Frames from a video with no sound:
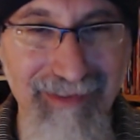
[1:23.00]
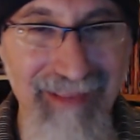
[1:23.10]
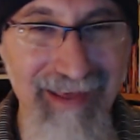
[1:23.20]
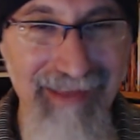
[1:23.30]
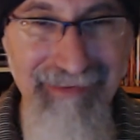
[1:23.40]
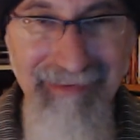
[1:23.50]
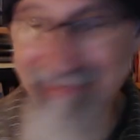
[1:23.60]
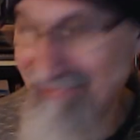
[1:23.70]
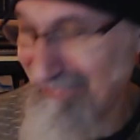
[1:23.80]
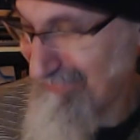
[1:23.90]
that
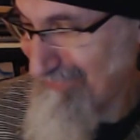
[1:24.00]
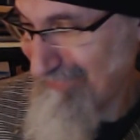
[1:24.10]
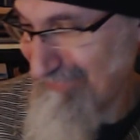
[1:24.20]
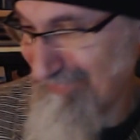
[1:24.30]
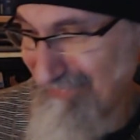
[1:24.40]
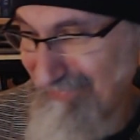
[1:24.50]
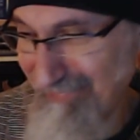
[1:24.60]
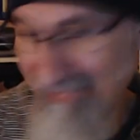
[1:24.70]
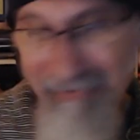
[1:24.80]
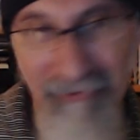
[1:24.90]

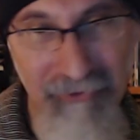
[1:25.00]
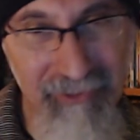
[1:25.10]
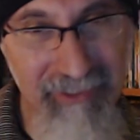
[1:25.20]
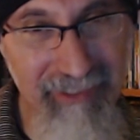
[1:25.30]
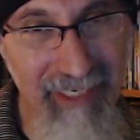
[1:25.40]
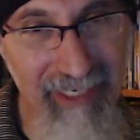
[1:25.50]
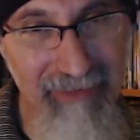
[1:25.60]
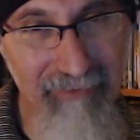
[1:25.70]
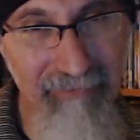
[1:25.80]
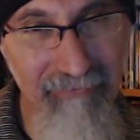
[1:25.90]
you just
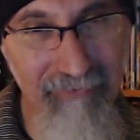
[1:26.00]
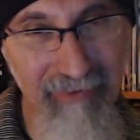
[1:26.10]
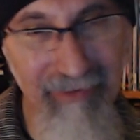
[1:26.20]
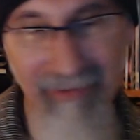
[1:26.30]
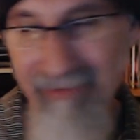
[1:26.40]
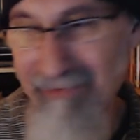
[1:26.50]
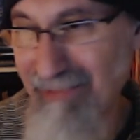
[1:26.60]
gave uh,